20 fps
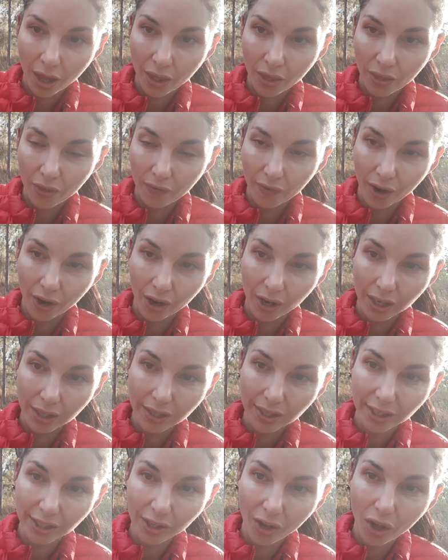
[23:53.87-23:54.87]
They're very
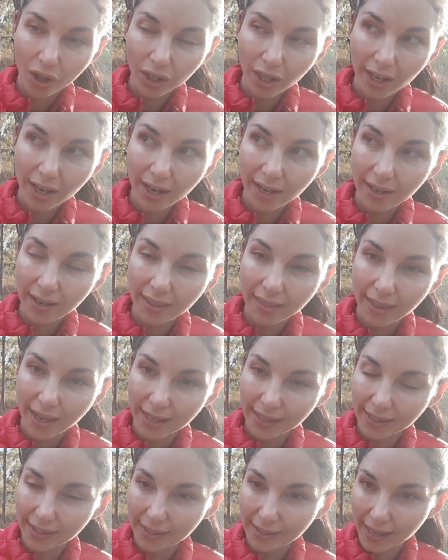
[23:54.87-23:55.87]
solid,
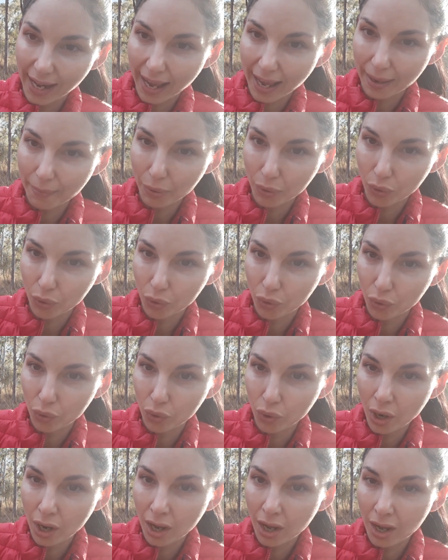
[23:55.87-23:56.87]
they're
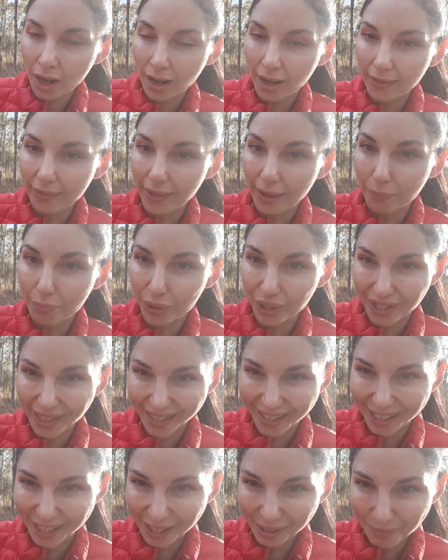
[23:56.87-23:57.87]
stable, they're
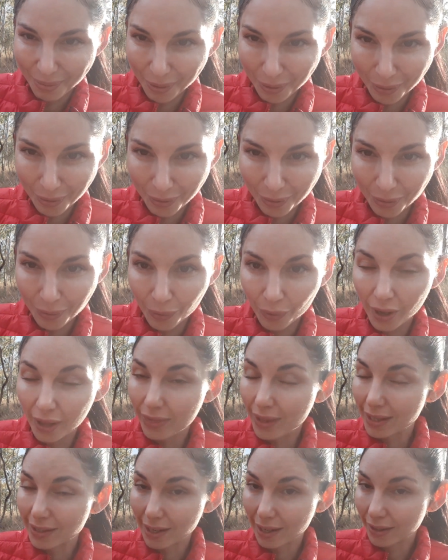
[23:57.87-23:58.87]
predictable, and
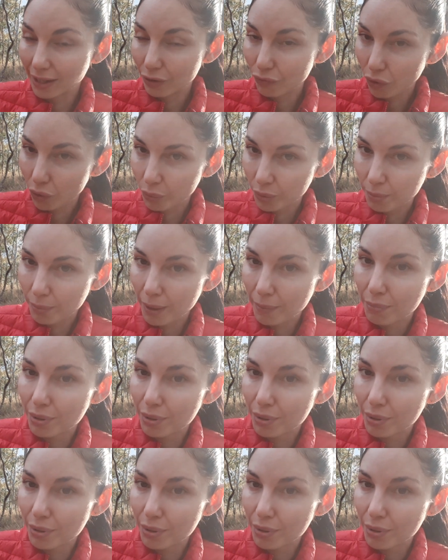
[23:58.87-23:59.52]
there's nothing wrong with being